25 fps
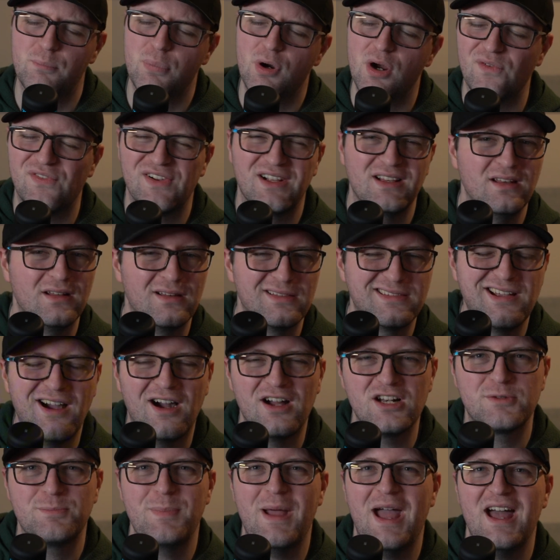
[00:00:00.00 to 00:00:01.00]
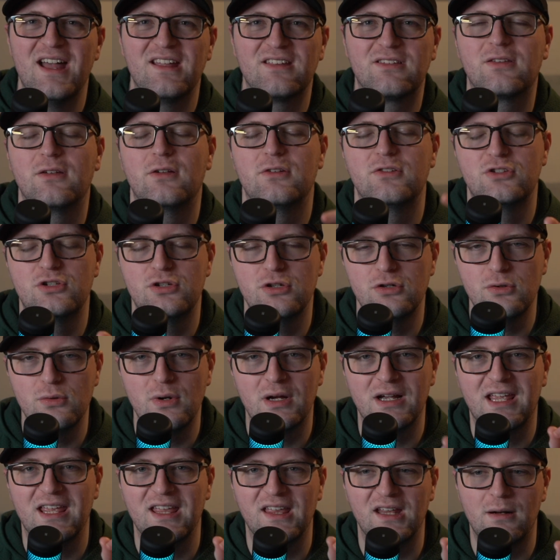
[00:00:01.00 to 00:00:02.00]
perfect little touch pass to
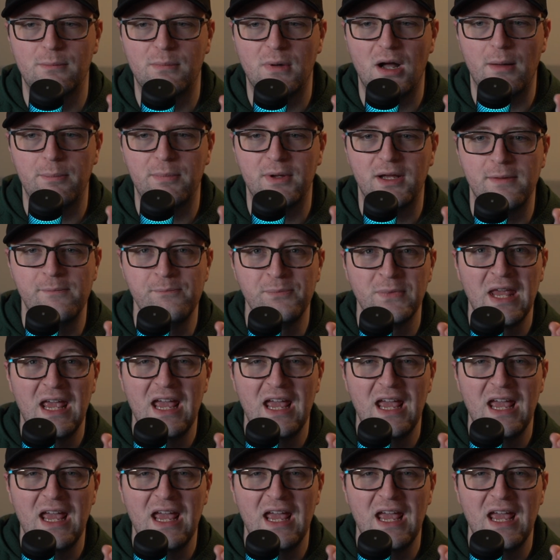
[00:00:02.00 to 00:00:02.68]
Kylian Mbappe.